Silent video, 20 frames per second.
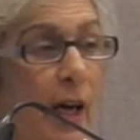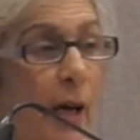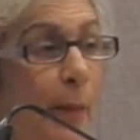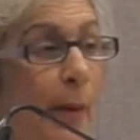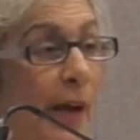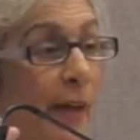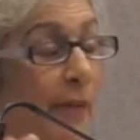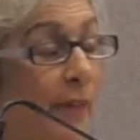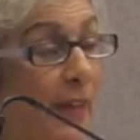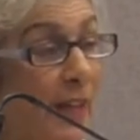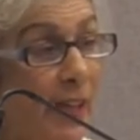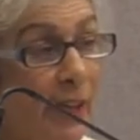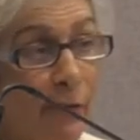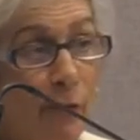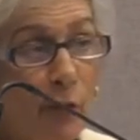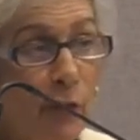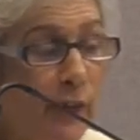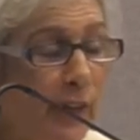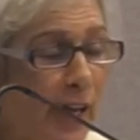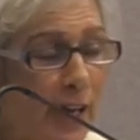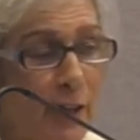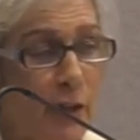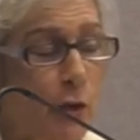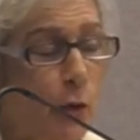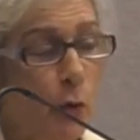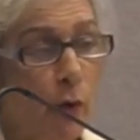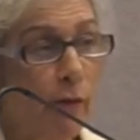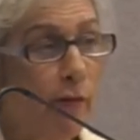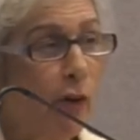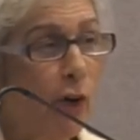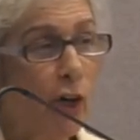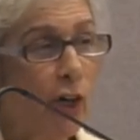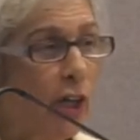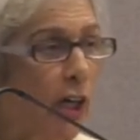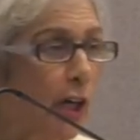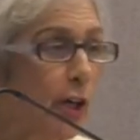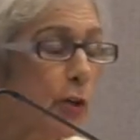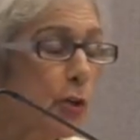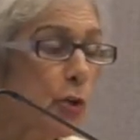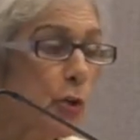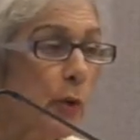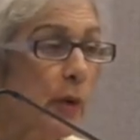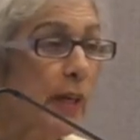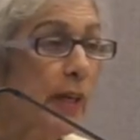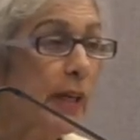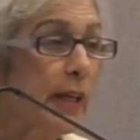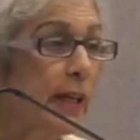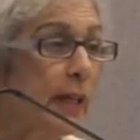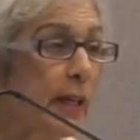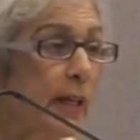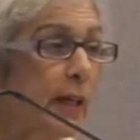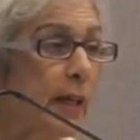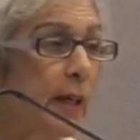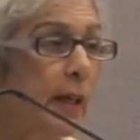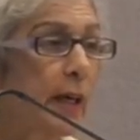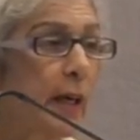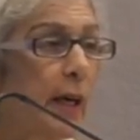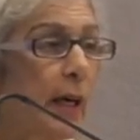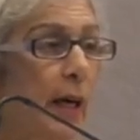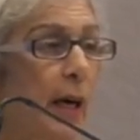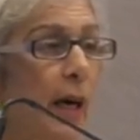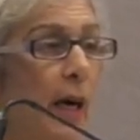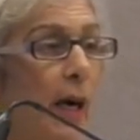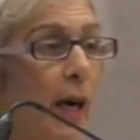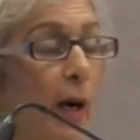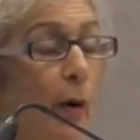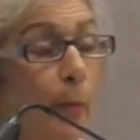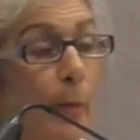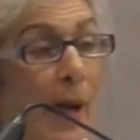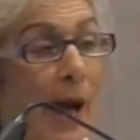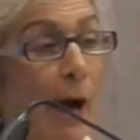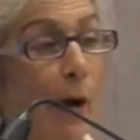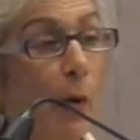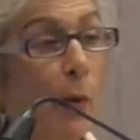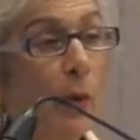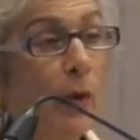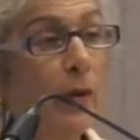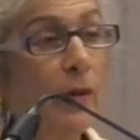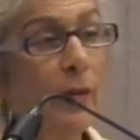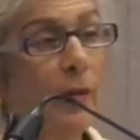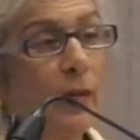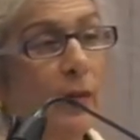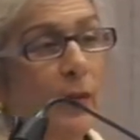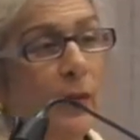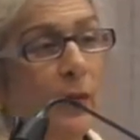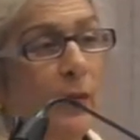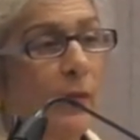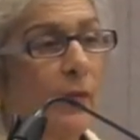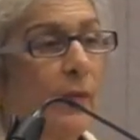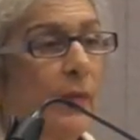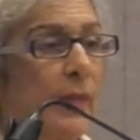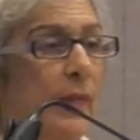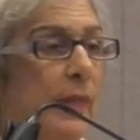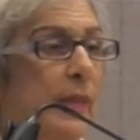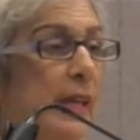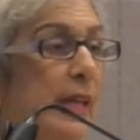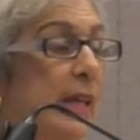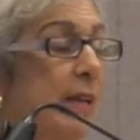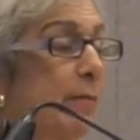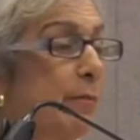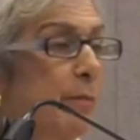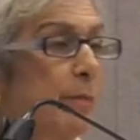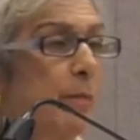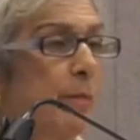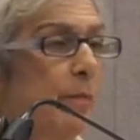about the evil nature of our country, about the